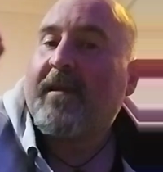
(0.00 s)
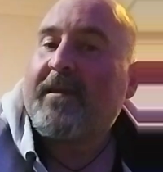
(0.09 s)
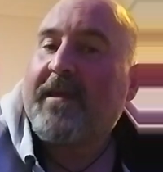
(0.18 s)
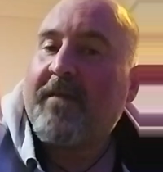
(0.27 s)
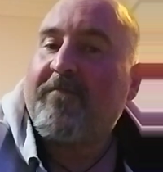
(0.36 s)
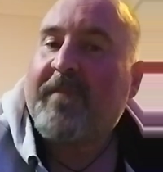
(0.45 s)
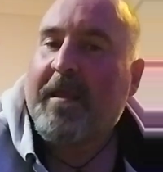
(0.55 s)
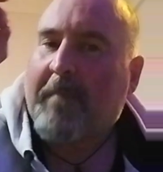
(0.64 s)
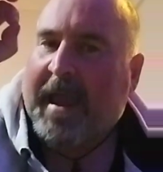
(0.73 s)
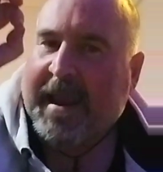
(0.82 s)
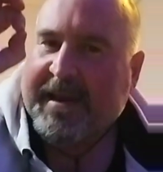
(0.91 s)
give
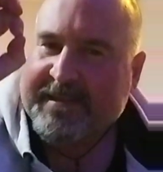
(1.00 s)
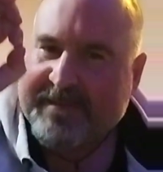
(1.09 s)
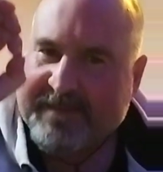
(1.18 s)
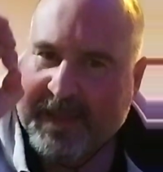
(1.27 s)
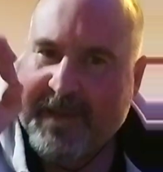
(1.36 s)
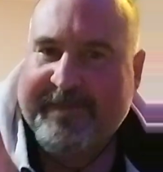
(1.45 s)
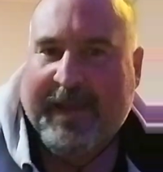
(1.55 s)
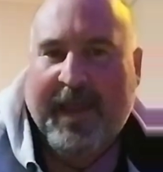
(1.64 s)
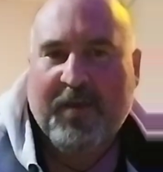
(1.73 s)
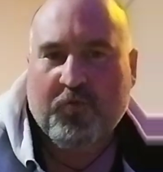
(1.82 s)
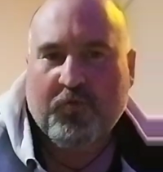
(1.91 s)
them a
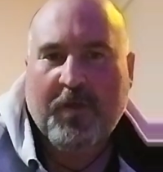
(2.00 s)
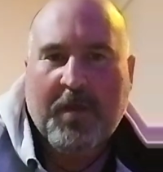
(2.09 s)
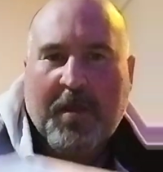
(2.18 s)
detailed